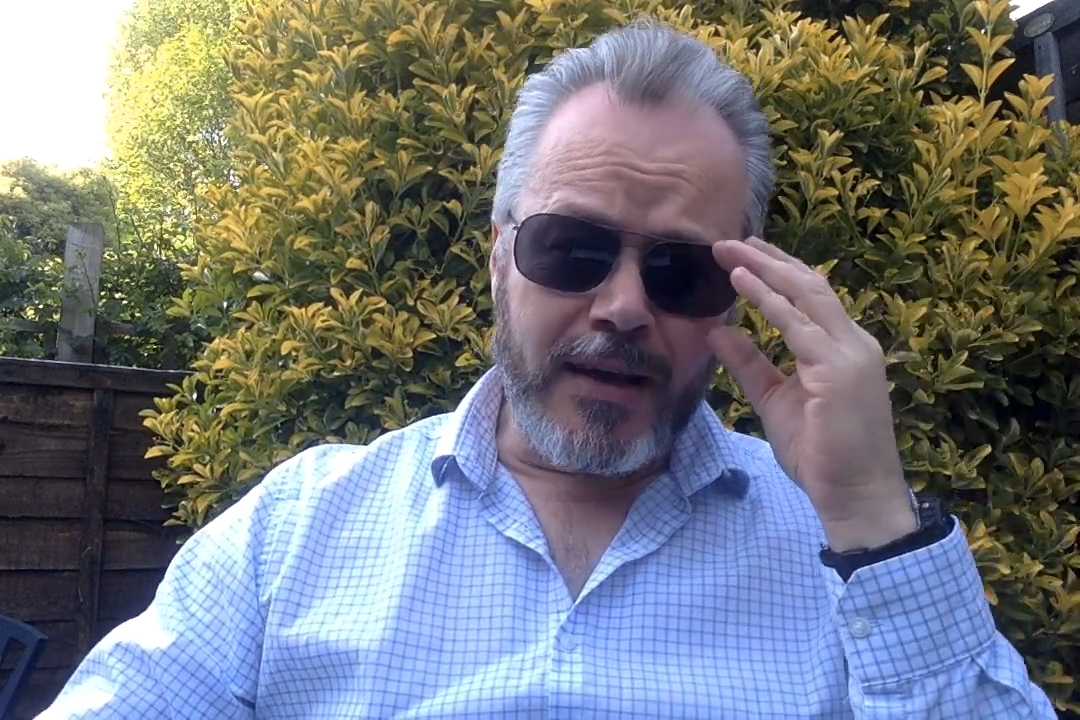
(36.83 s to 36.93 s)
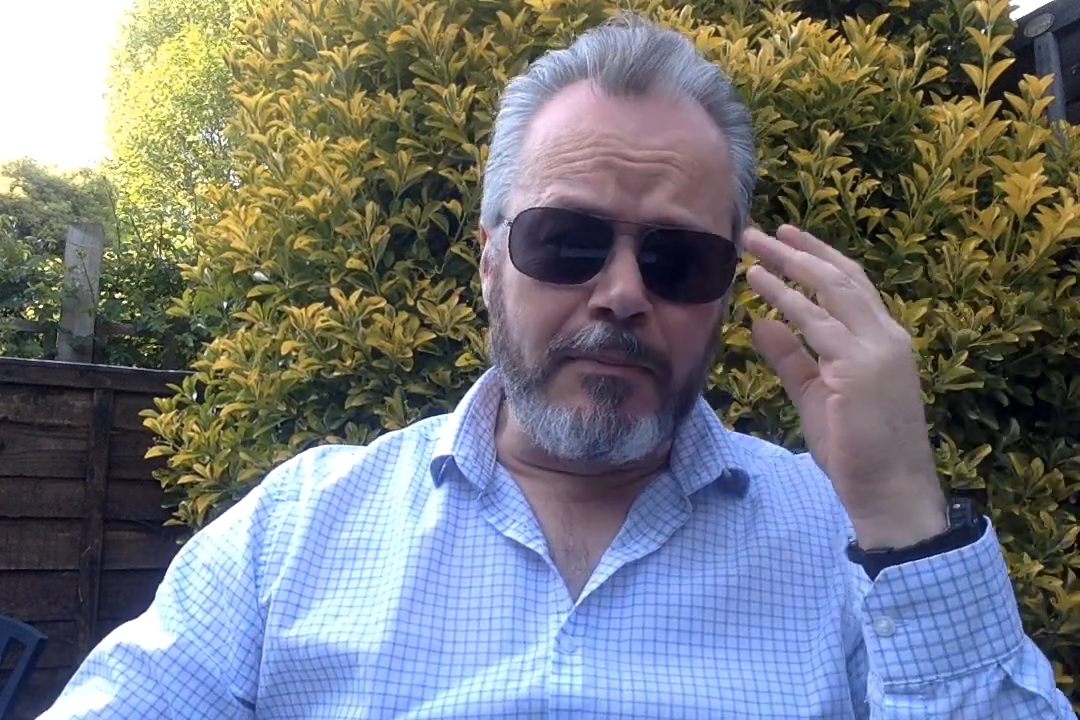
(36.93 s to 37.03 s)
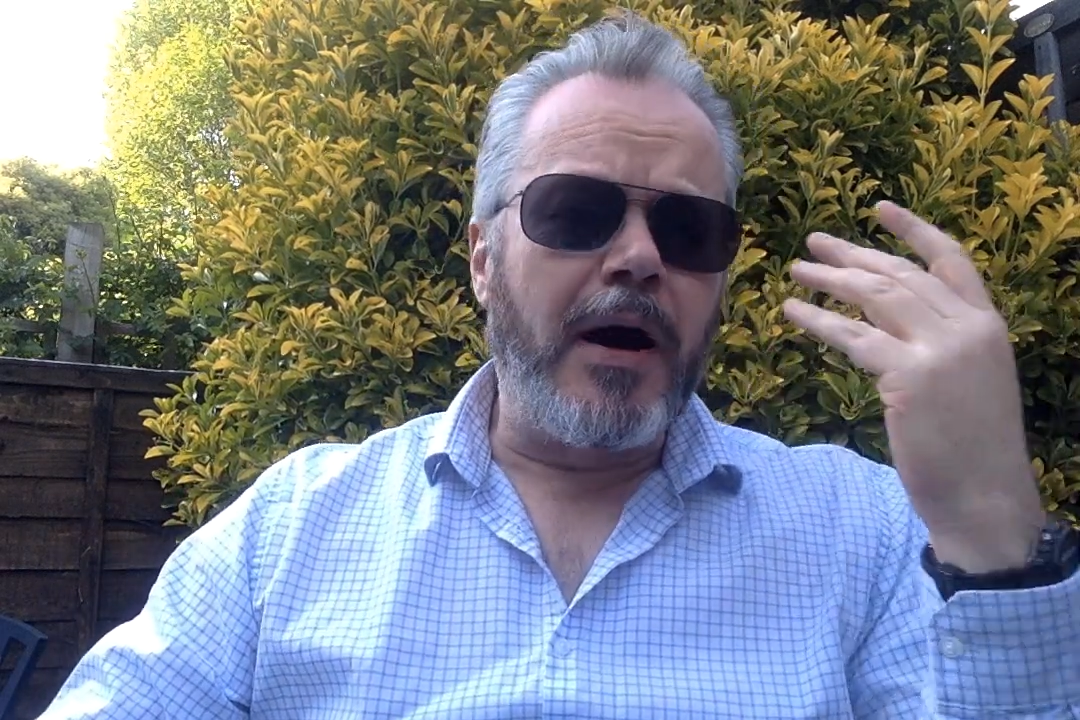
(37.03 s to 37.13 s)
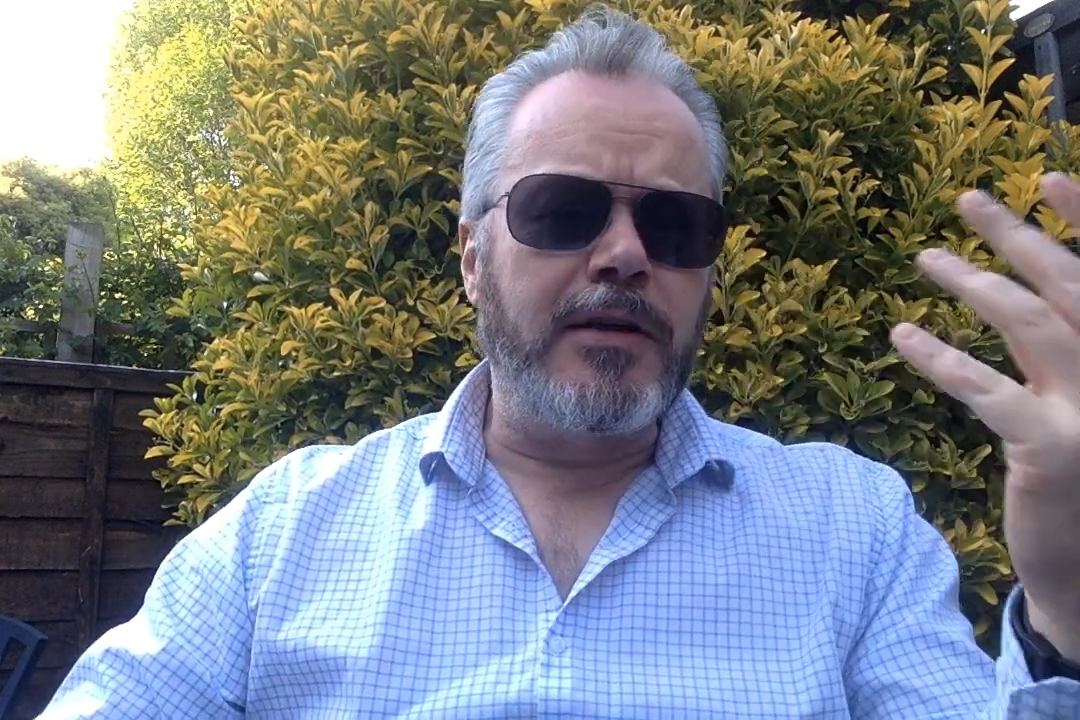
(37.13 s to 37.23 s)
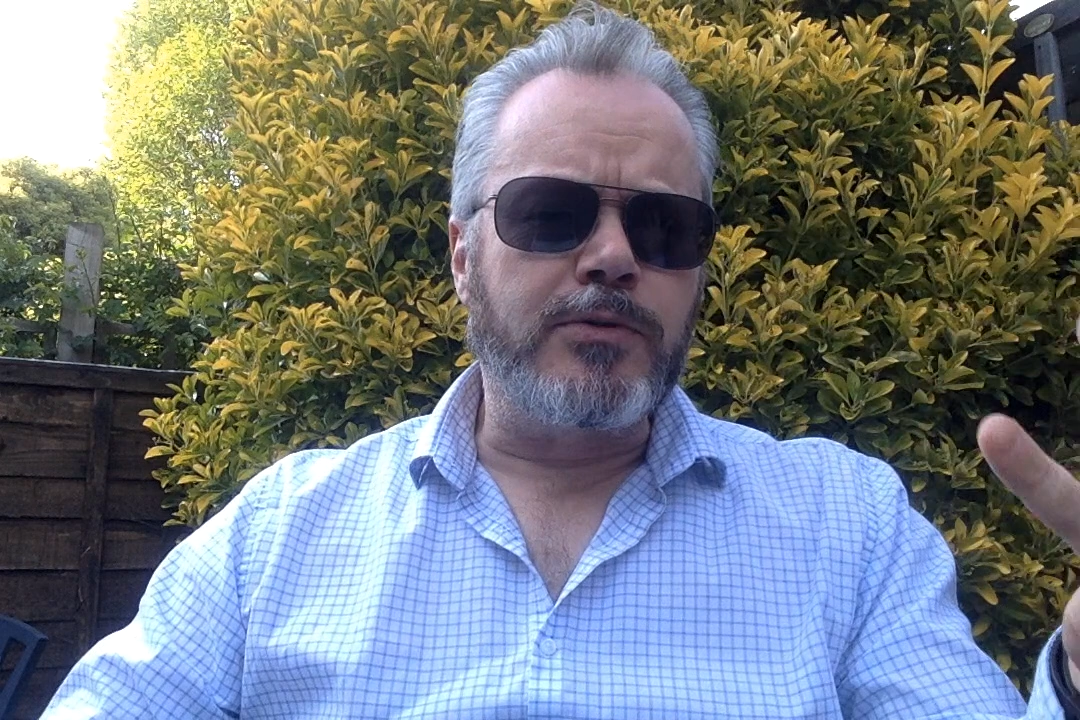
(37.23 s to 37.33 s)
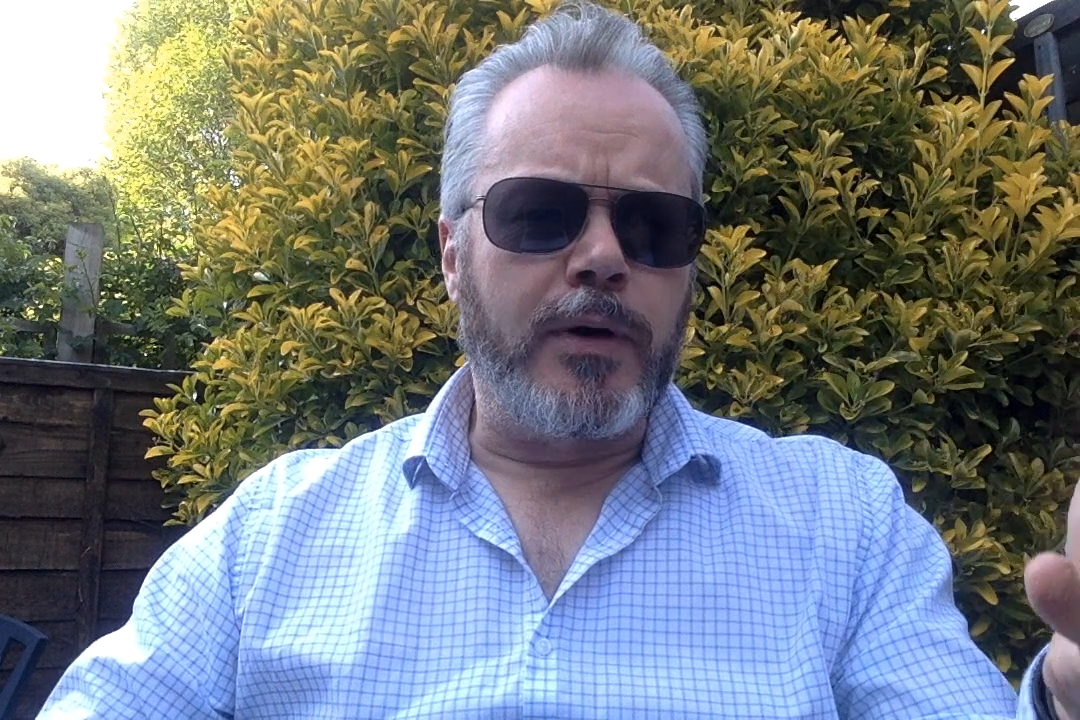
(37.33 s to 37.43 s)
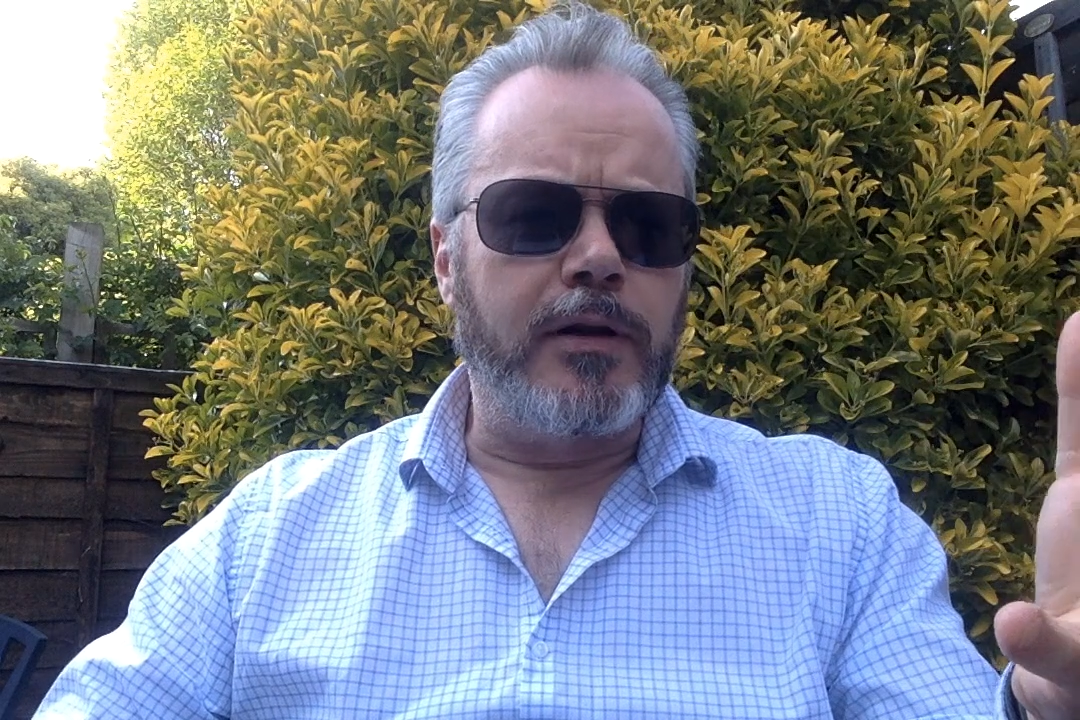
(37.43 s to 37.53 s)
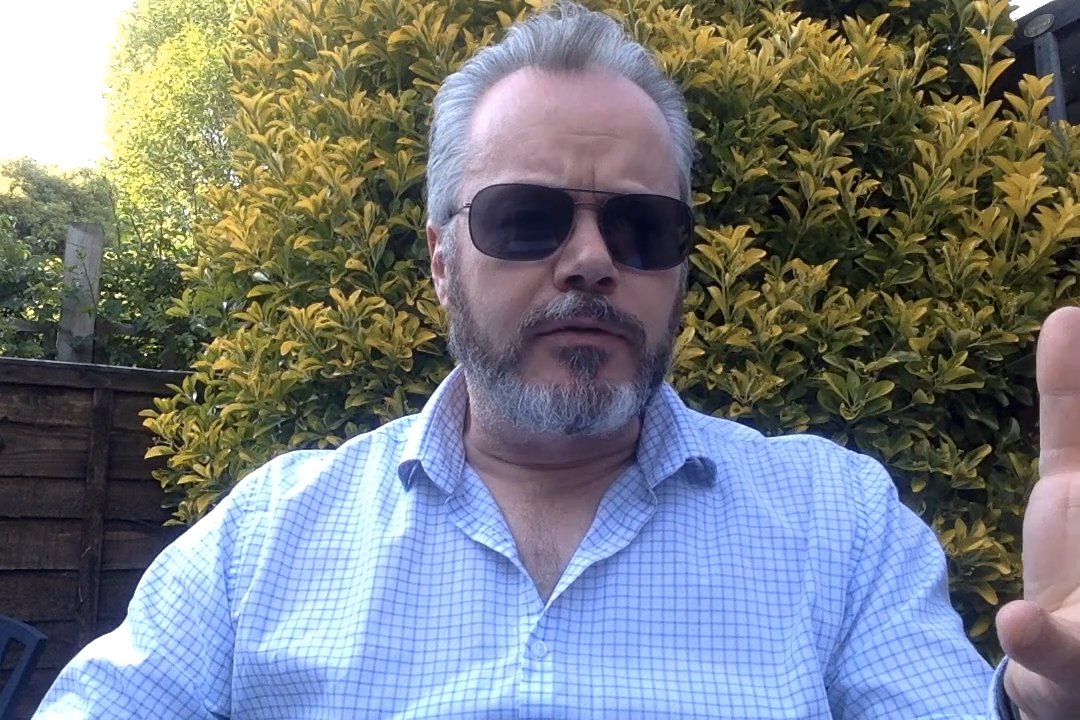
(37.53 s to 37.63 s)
They might as well